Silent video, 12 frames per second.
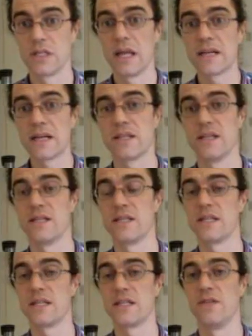less than
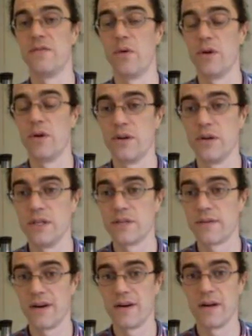64 degrees
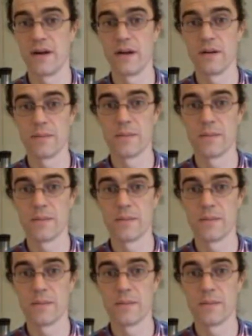Fahrenheit.